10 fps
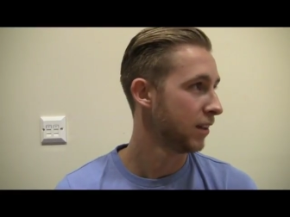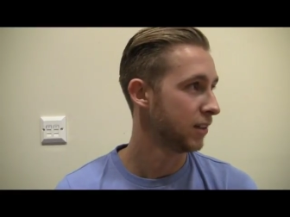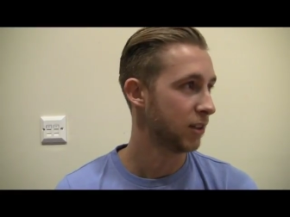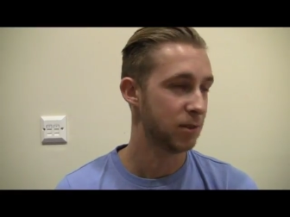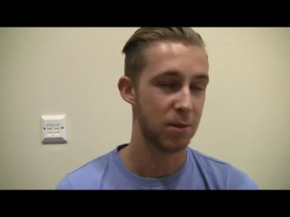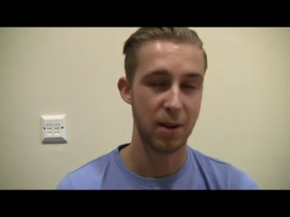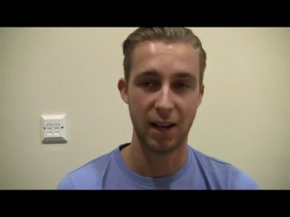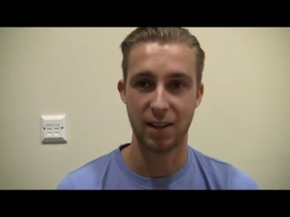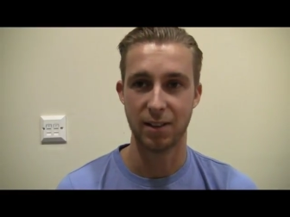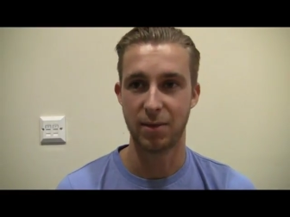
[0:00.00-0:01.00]
it's good to be
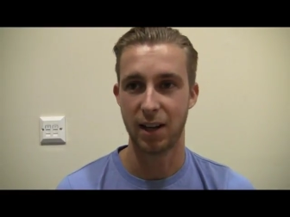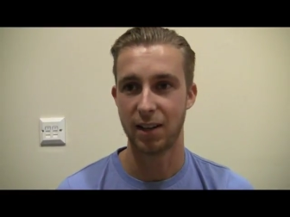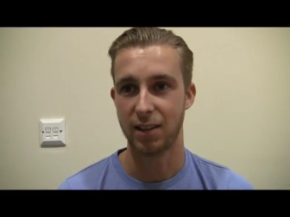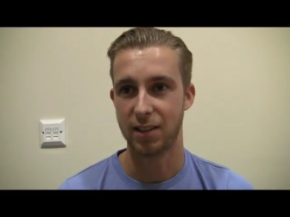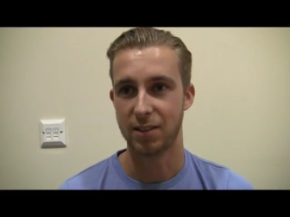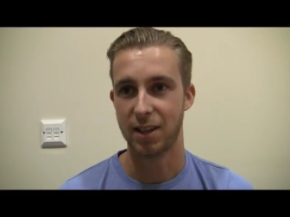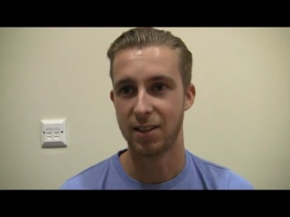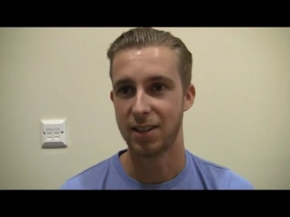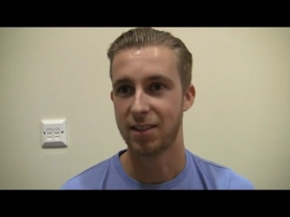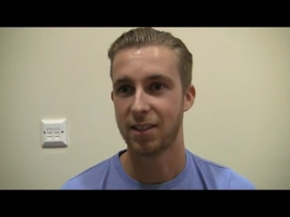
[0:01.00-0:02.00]
back and back in these
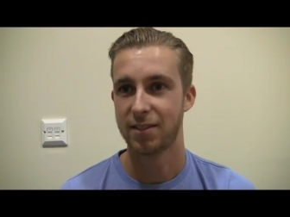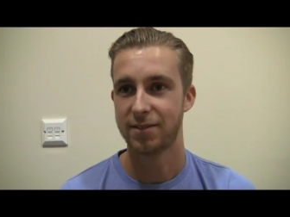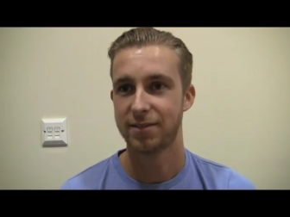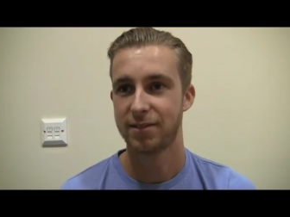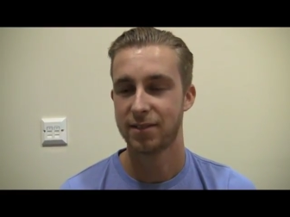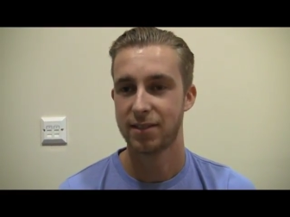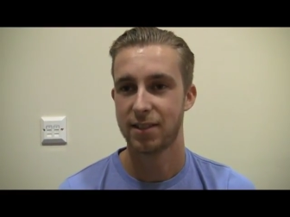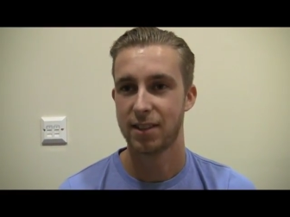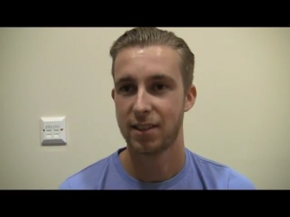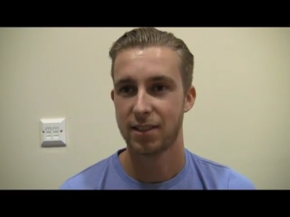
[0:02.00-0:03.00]
surroundings. Yeah.
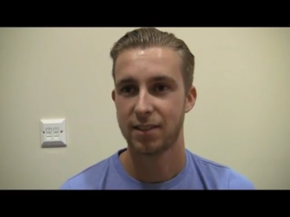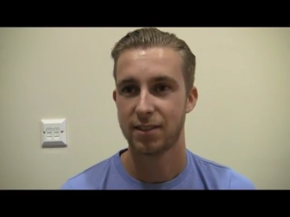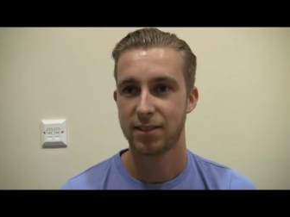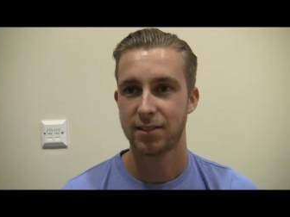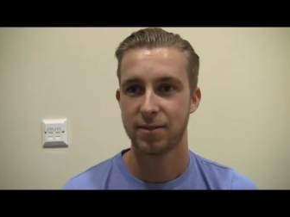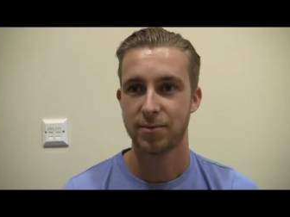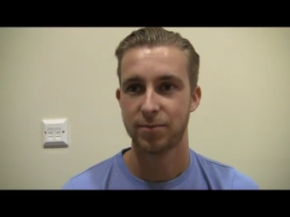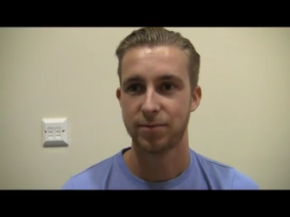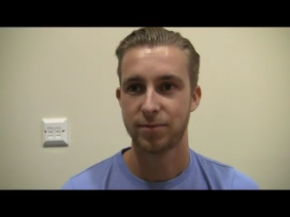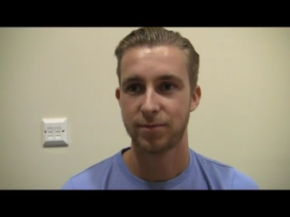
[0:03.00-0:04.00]
And I mean have you kept in
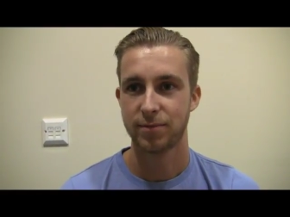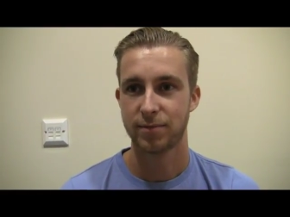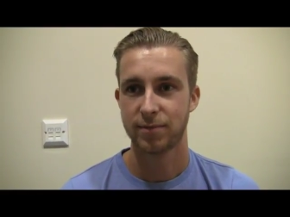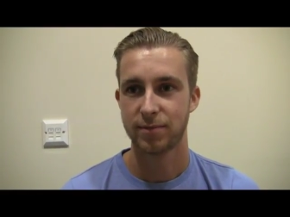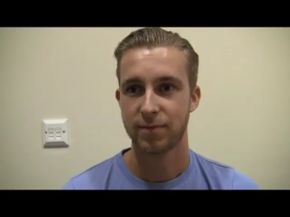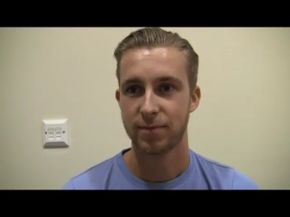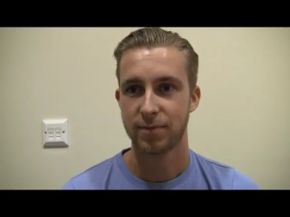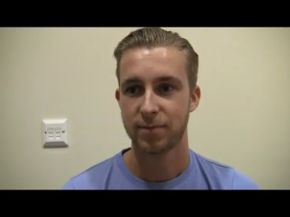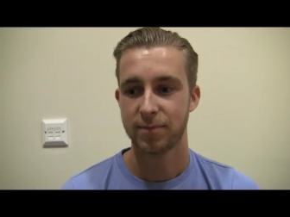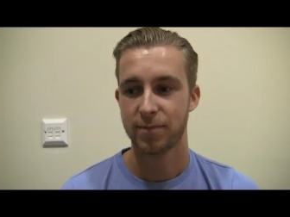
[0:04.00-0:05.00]
touch with any of the lads or was
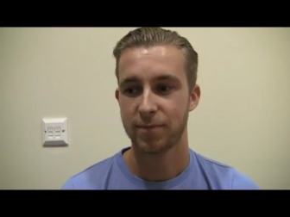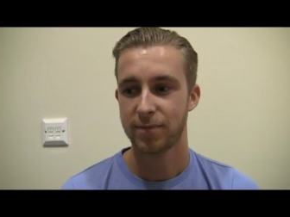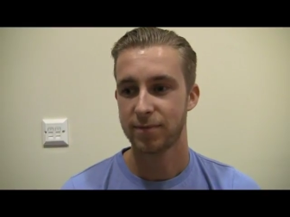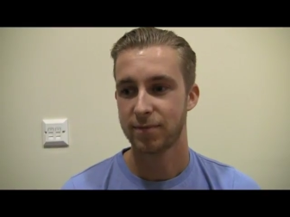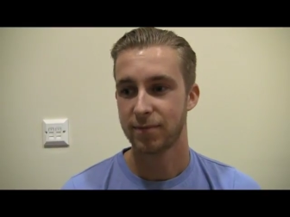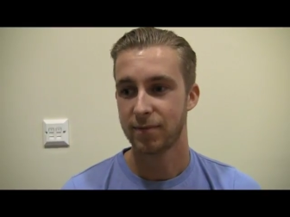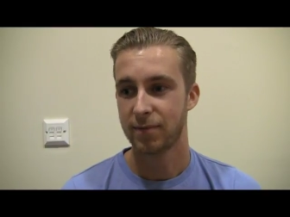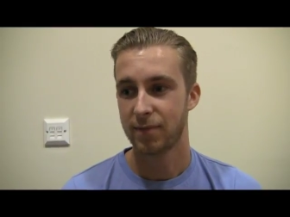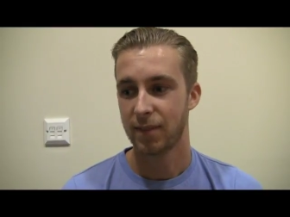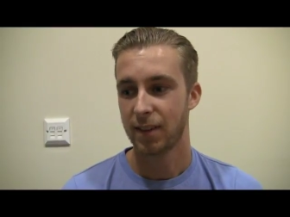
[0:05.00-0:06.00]
it a case of
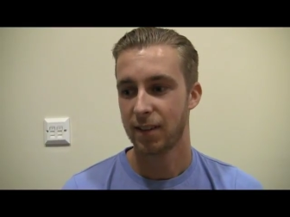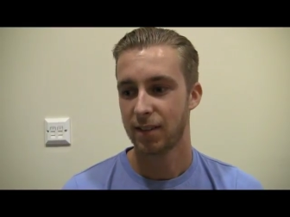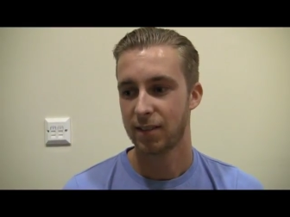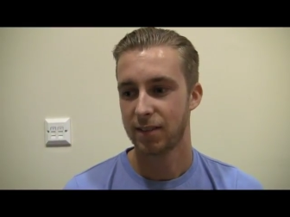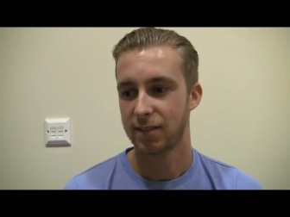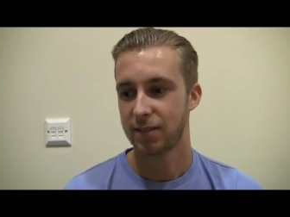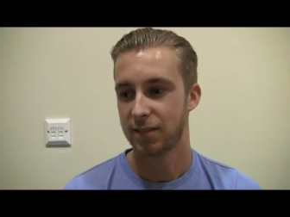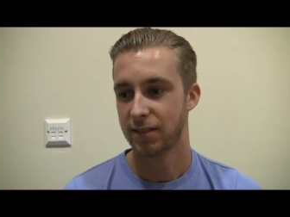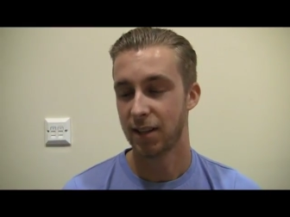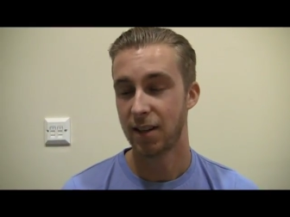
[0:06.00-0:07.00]
maybe see you
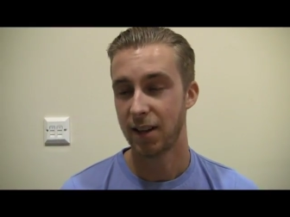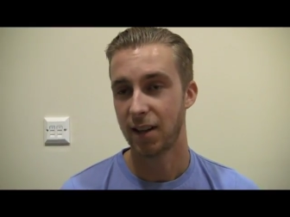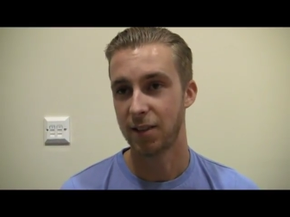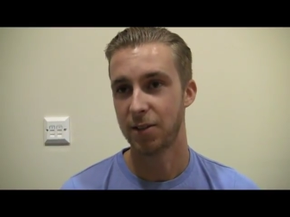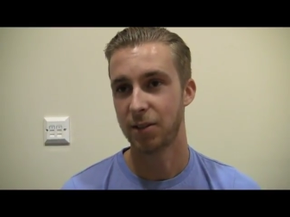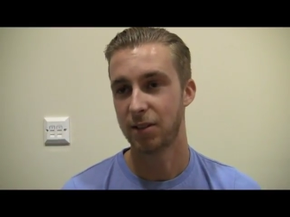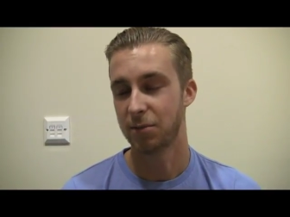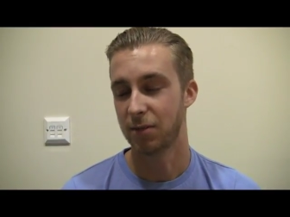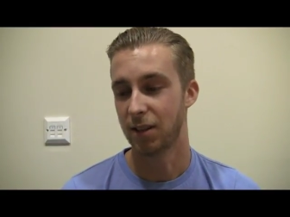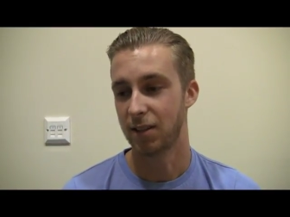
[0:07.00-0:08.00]
soon? No, yeah, I do
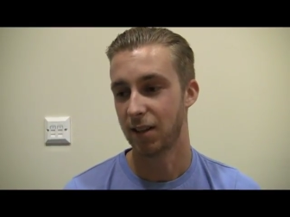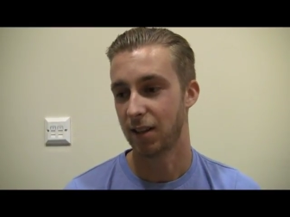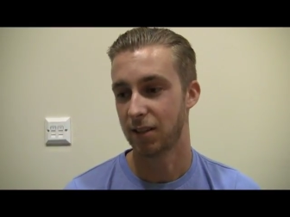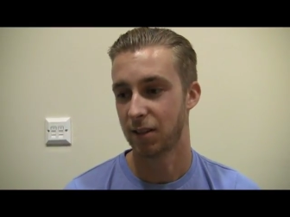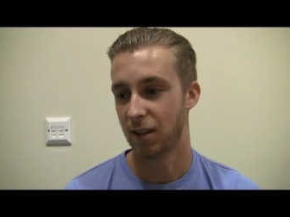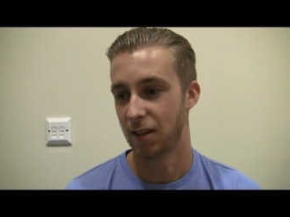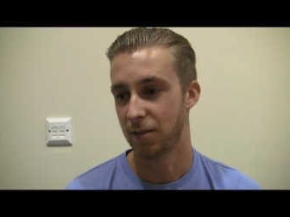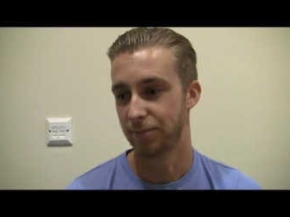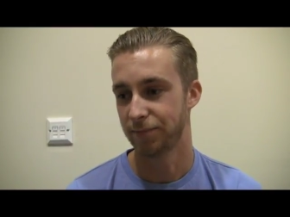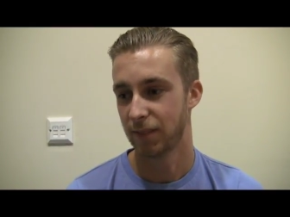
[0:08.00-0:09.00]
sometimes, yeah.
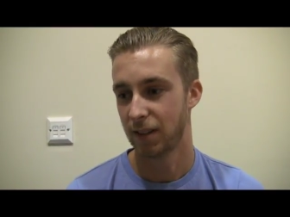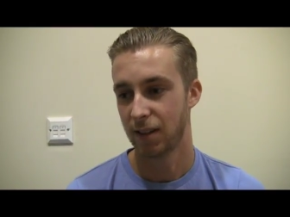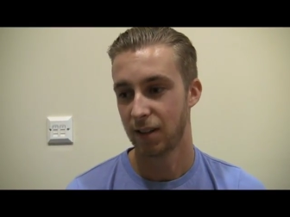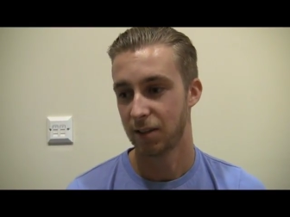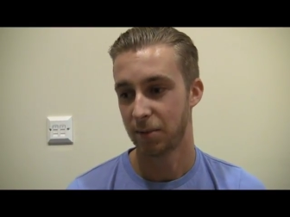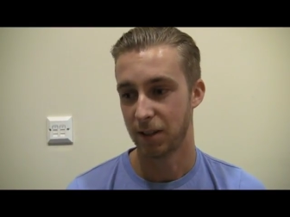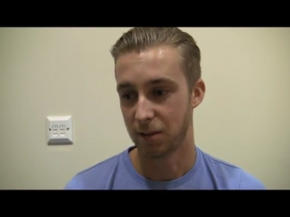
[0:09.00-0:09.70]
Um, speak